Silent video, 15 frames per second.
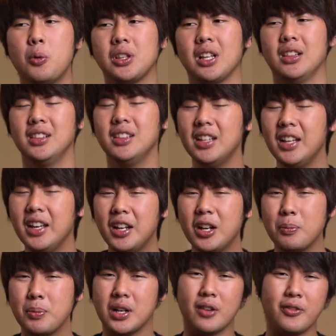with a
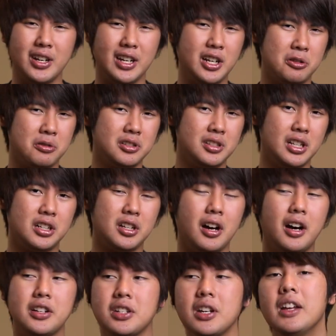little bit of an interesting
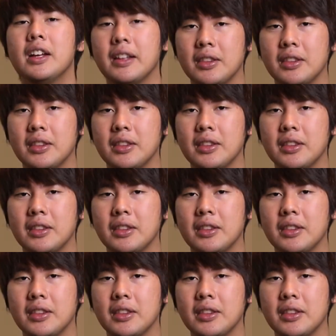touch,